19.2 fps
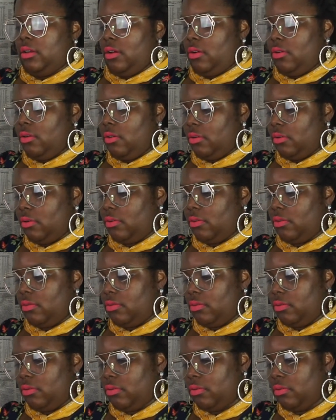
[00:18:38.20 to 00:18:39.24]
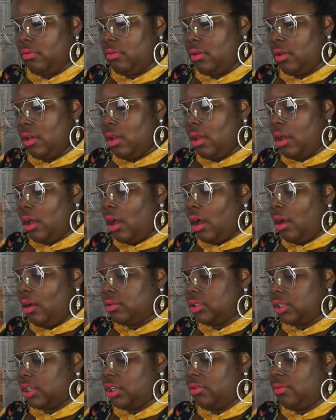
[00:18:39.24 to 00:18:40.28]
Ooh. Oh,
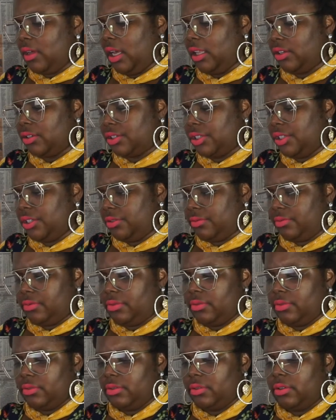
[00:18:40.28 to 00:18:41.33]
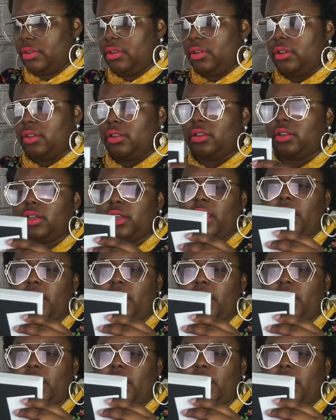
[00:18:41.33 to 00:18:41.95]
it's a cute color too. Look